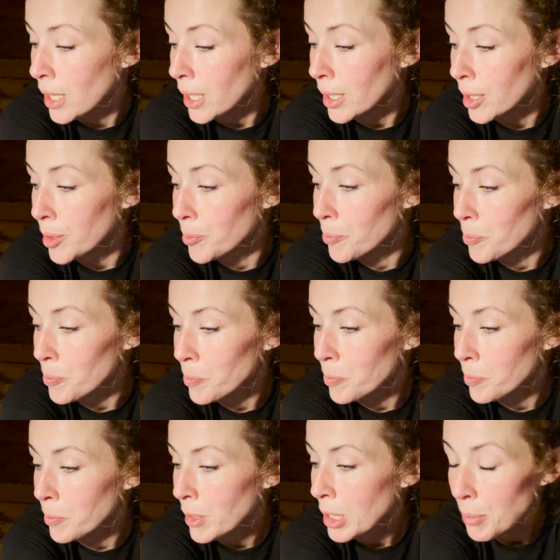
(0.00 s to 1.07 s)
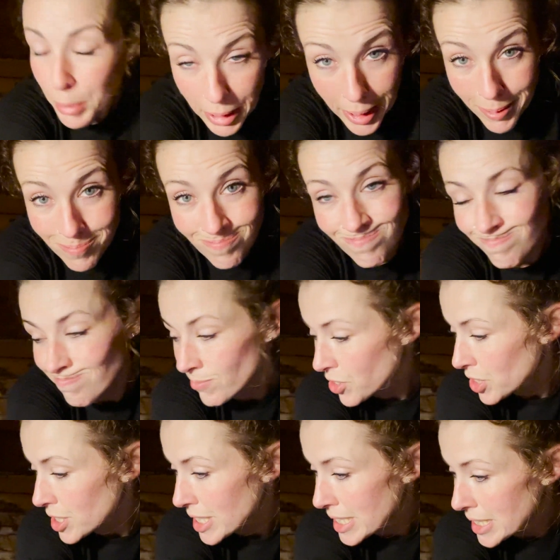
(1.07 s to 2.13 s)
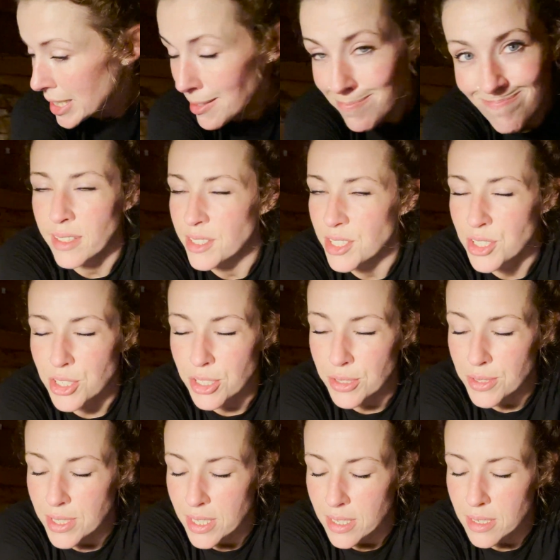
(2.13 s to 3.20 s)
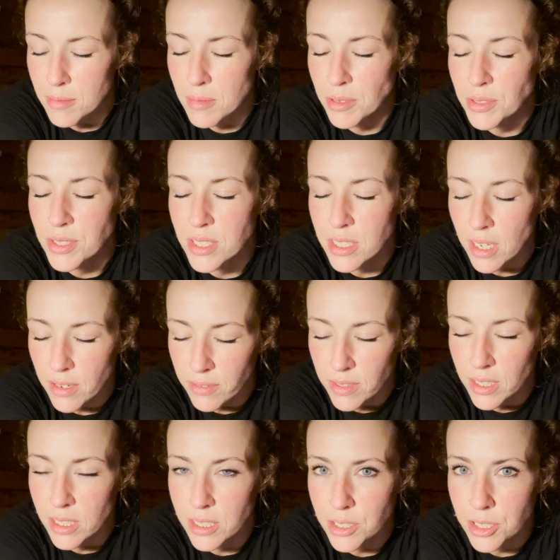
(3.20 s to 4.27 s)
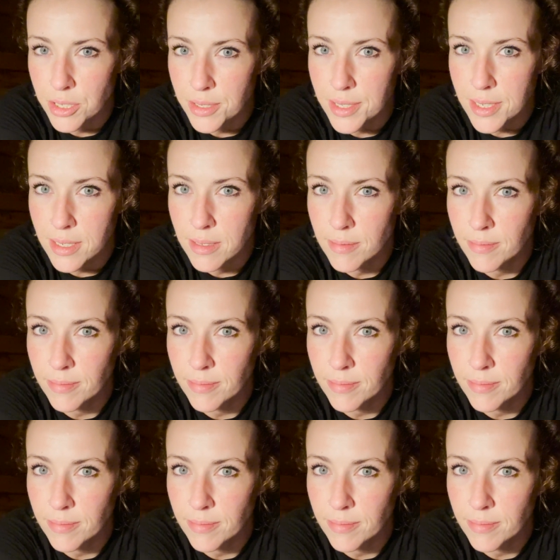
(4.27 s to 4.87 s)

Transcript: But yeah, Thursday done. It's Tuesday, most definitely Tuesday.